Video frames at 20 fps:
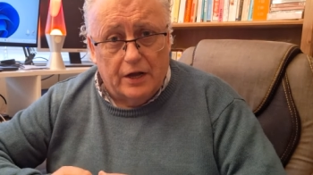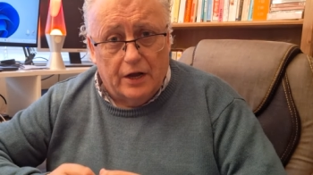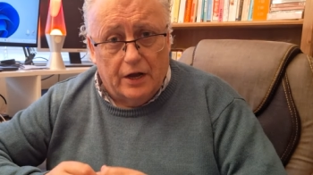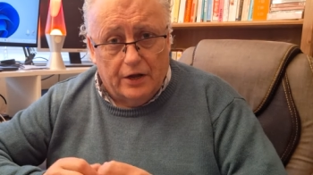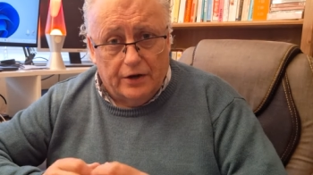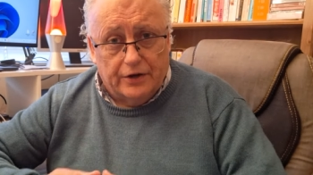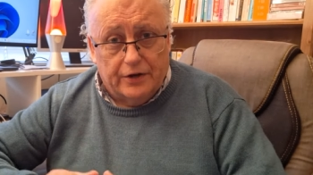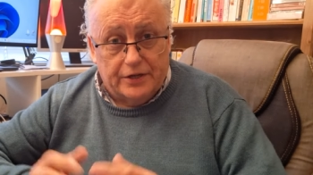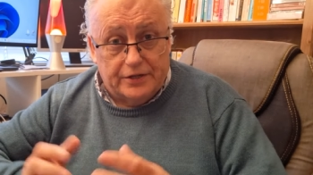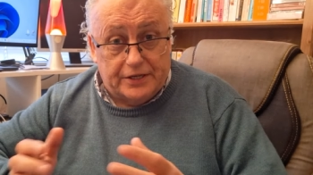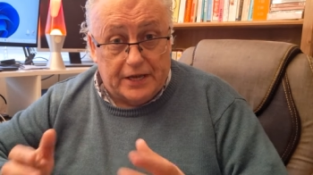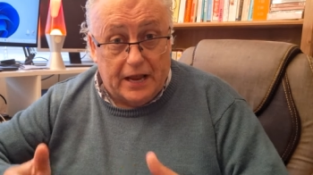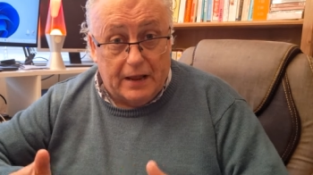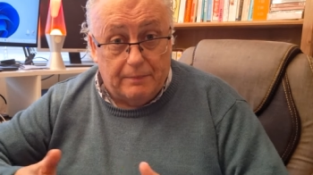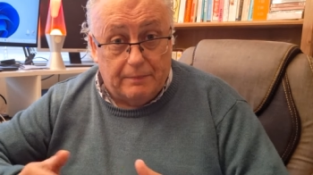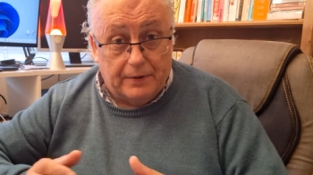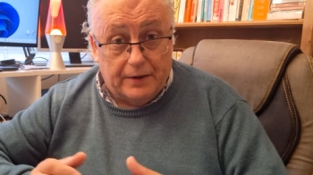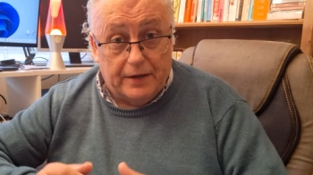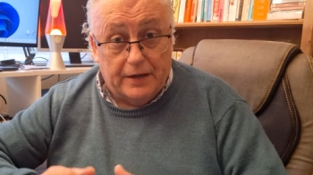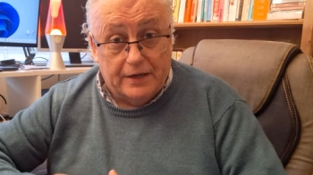aren't as
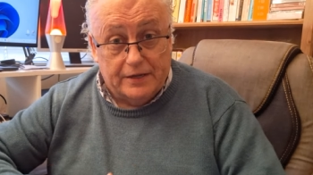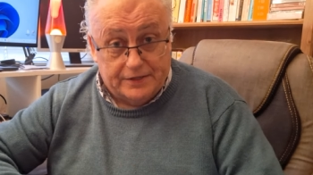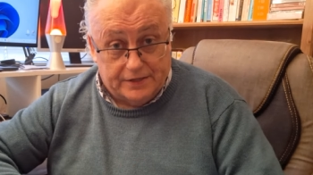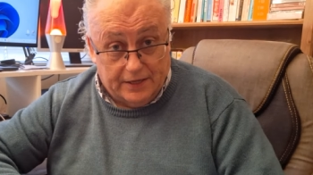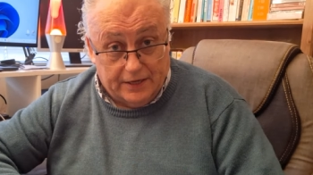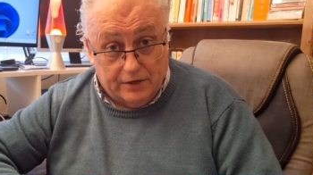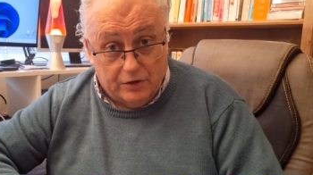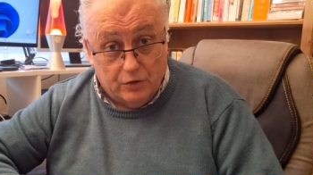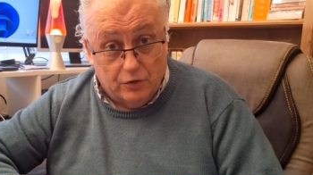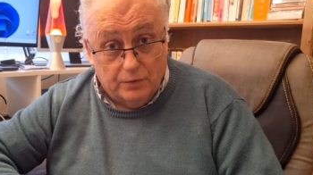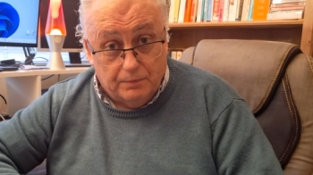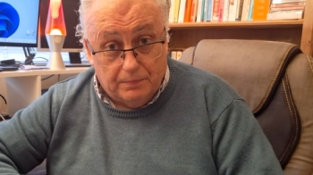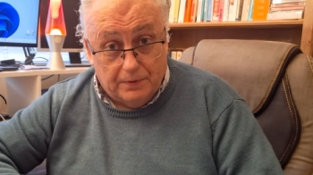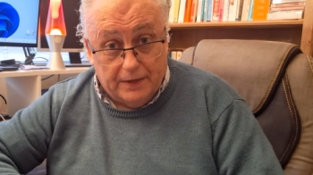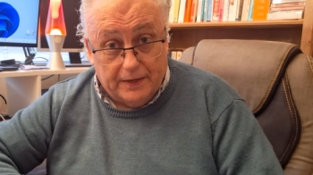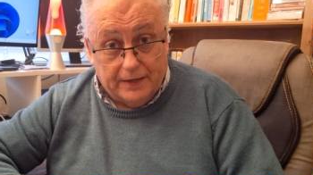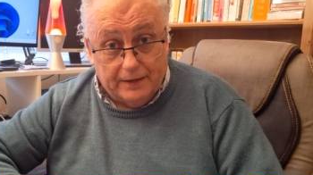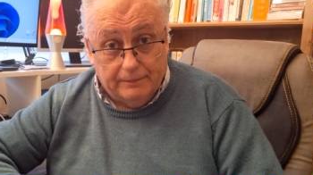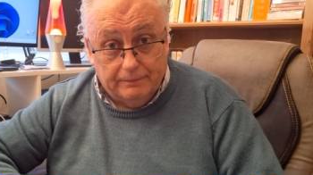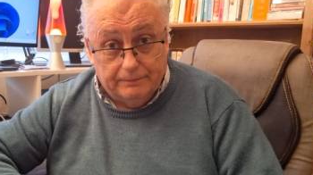happy as they could
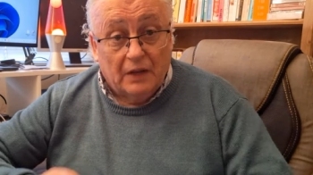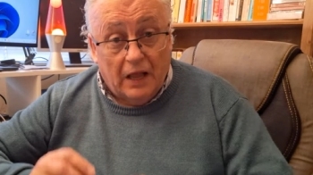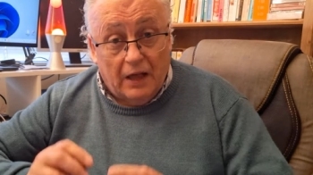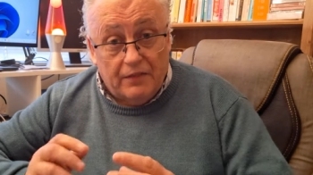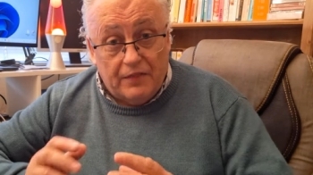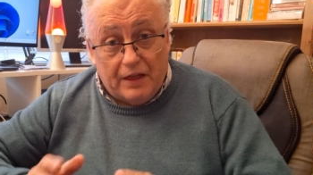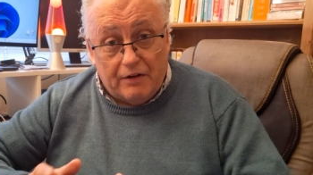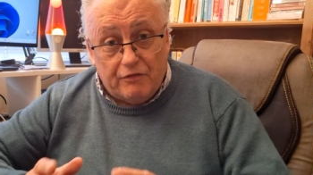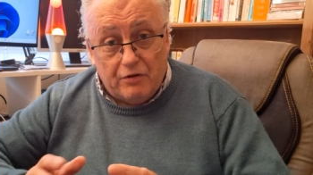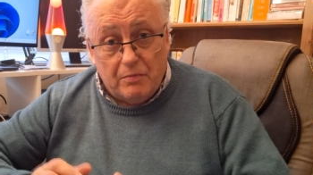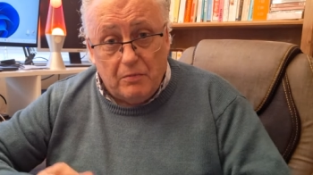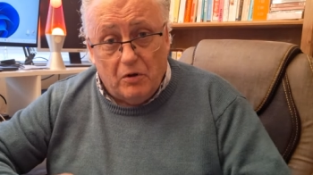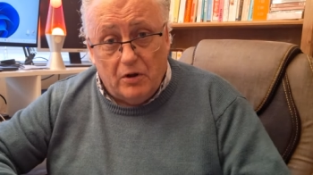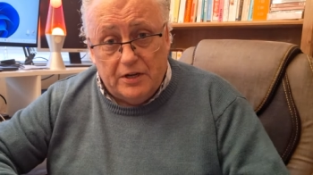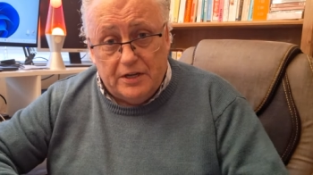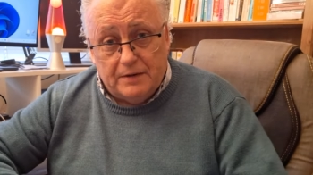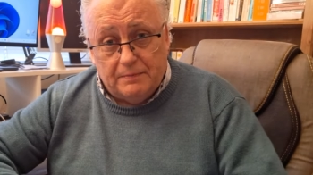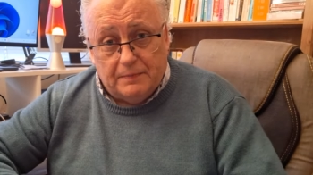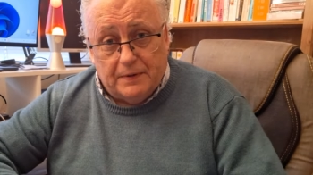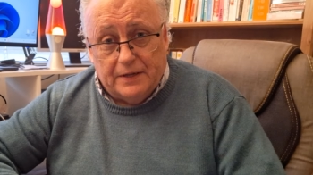be. And that
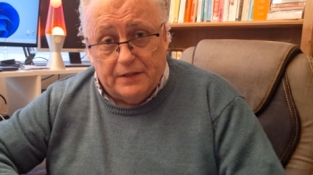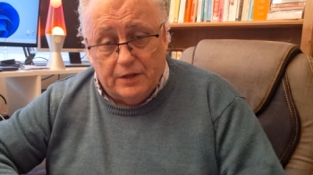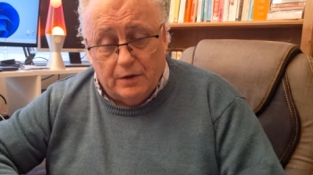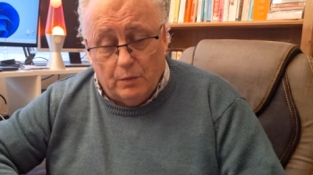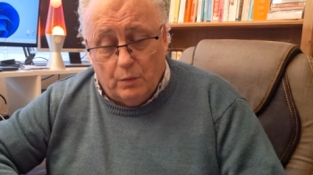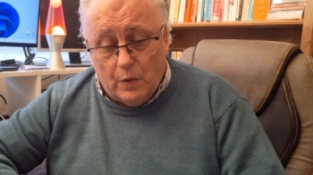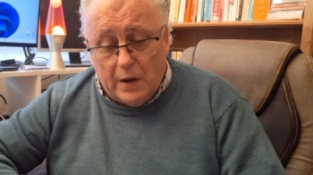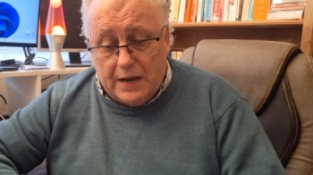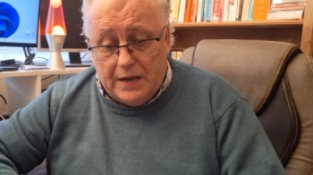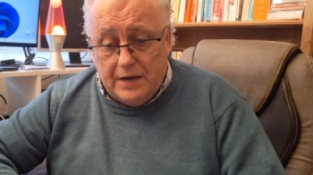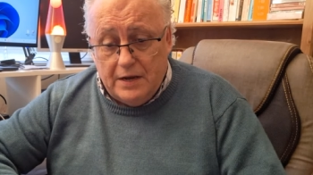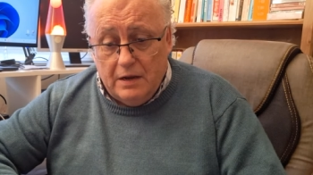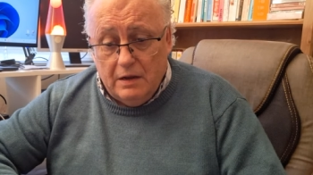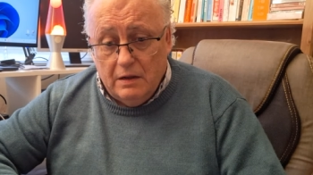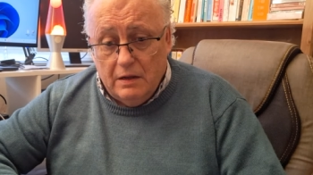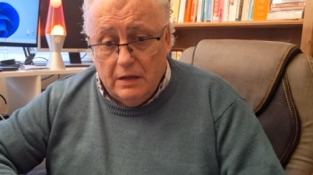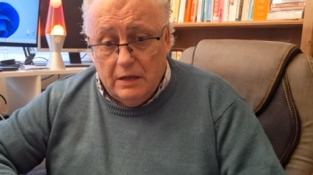reminded me that when